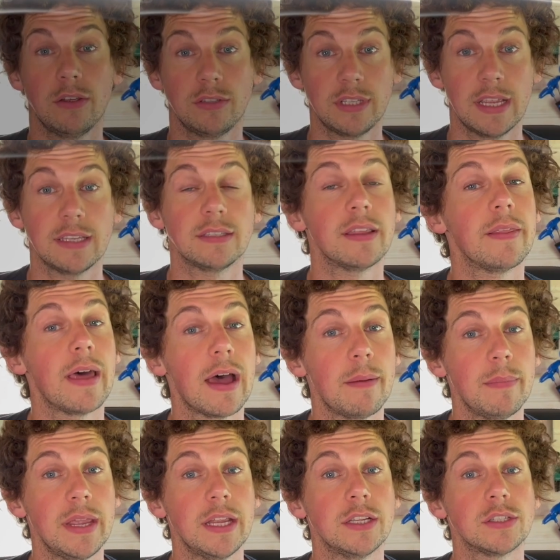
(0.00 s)
says that
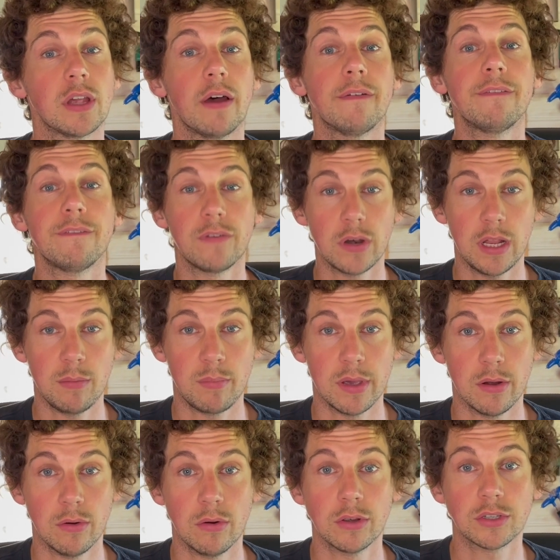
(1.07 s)
means a fully
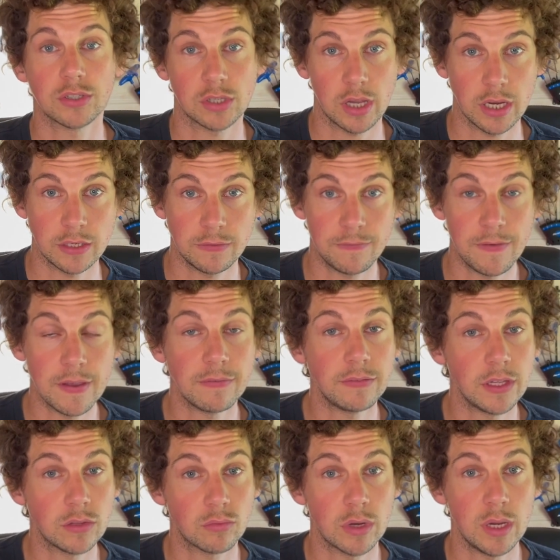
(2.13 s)
built size
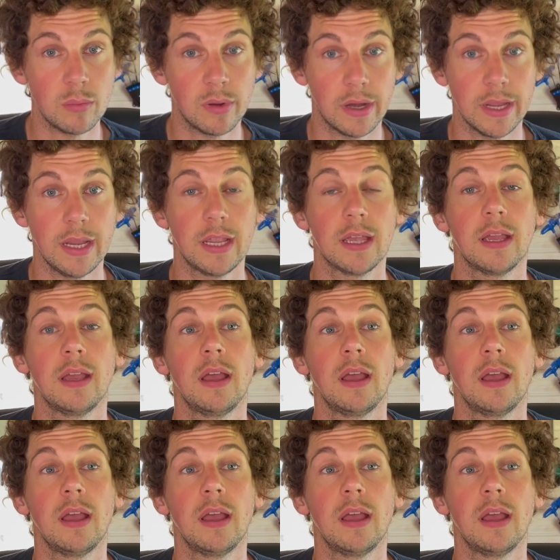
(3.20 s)
53 bike